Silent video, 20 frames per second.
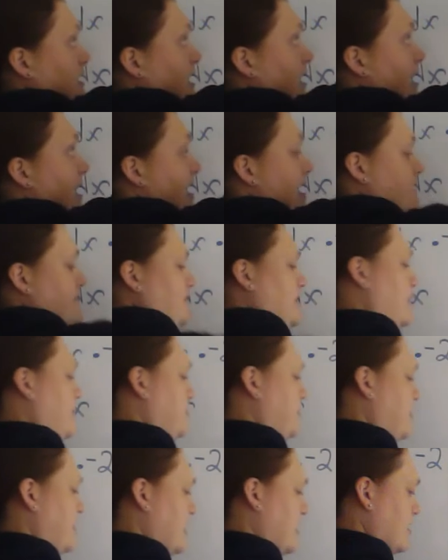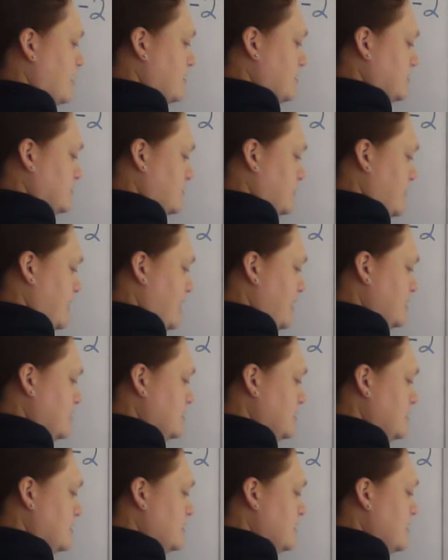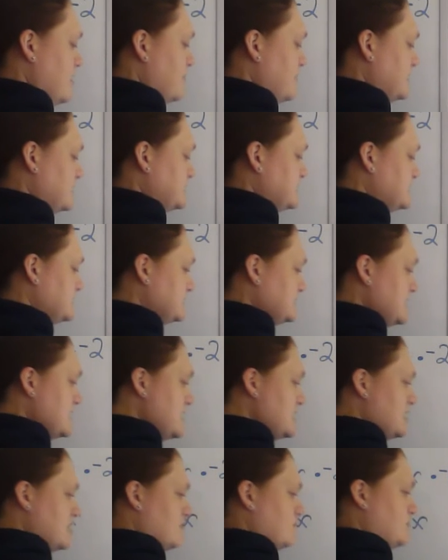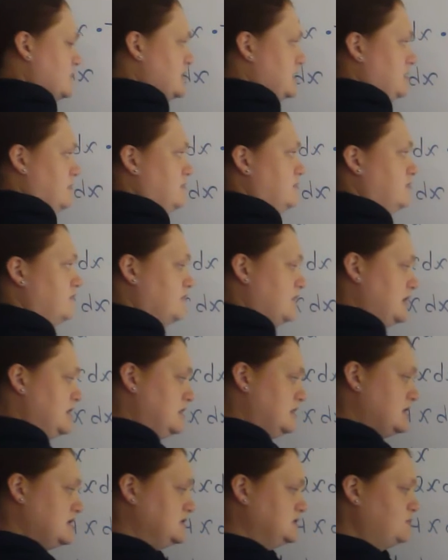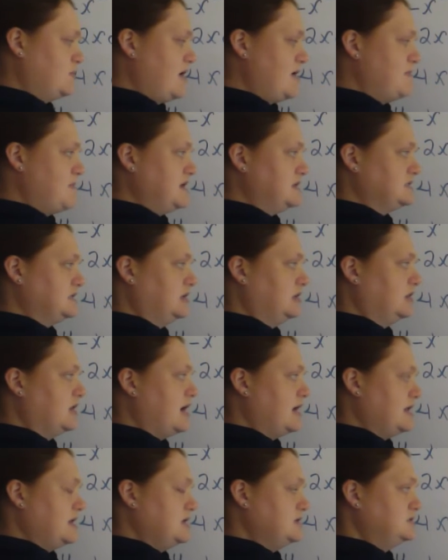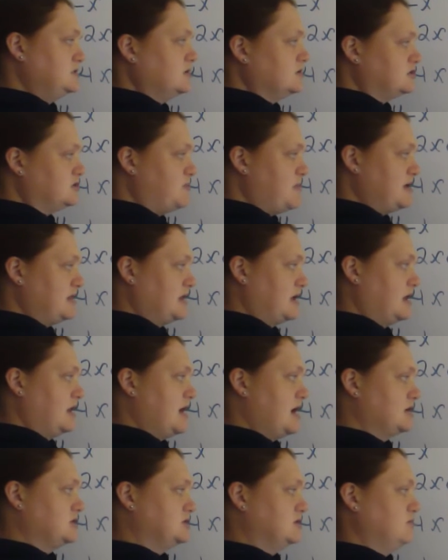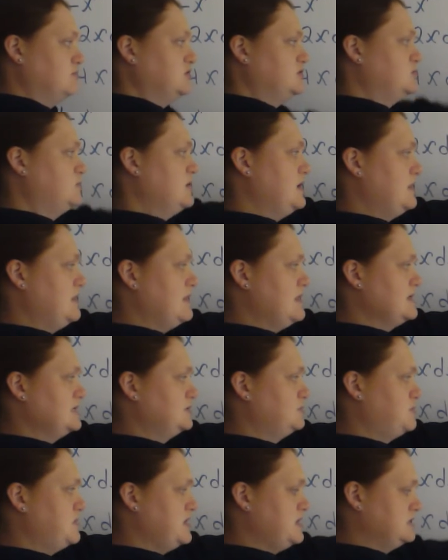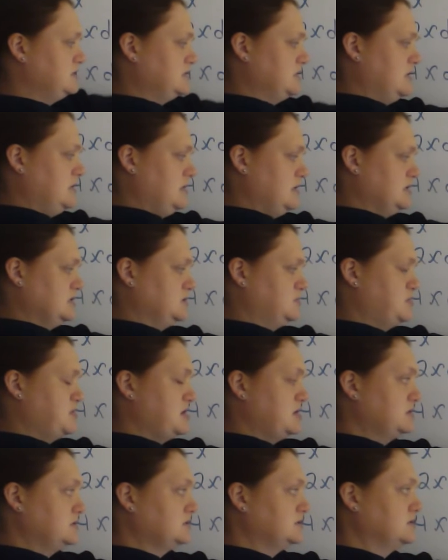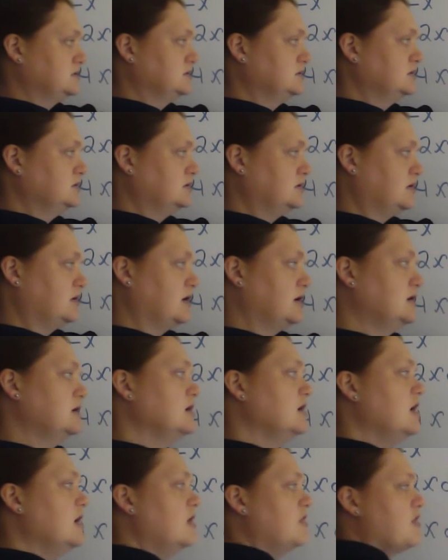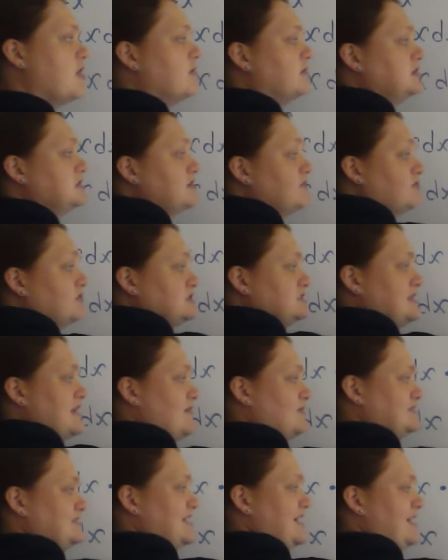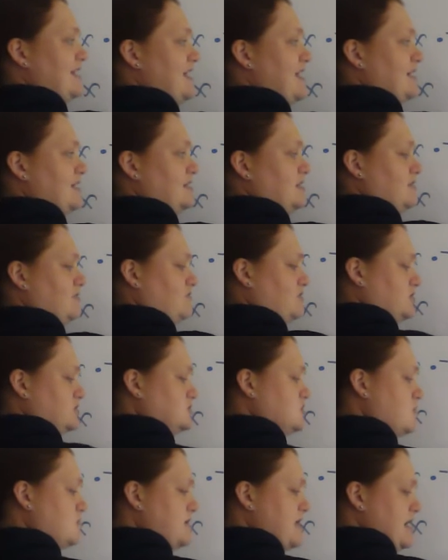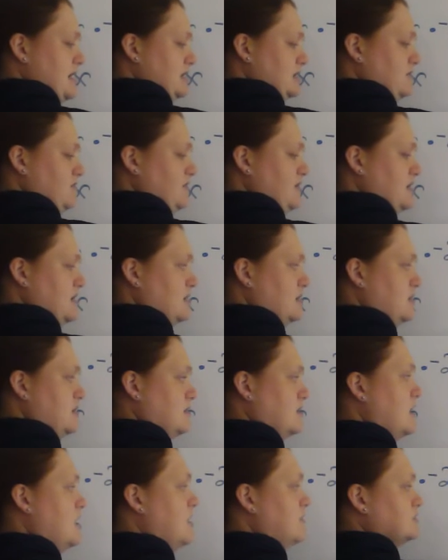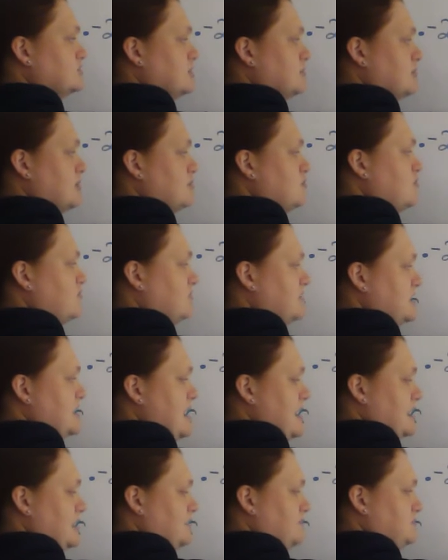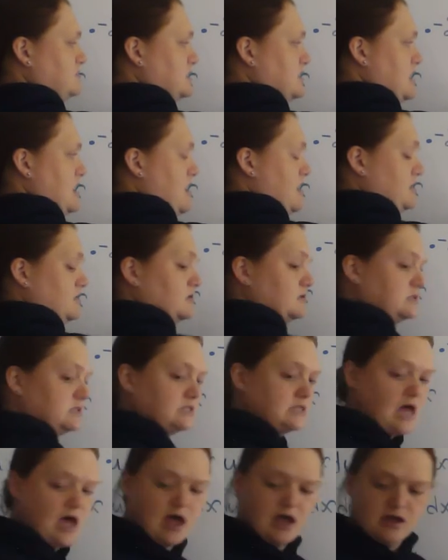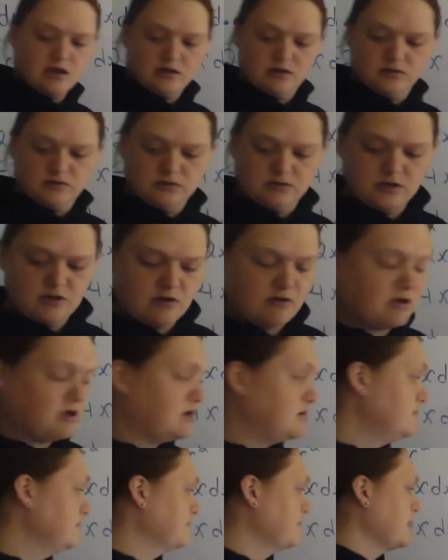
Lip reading: I have up there, okay? But seeing it written this way makes it a lot easier to make the connection between this piece and this piece. All right? The only difference now is that negative. There's no negative here, so I'm going to move the negative to the other side. All right?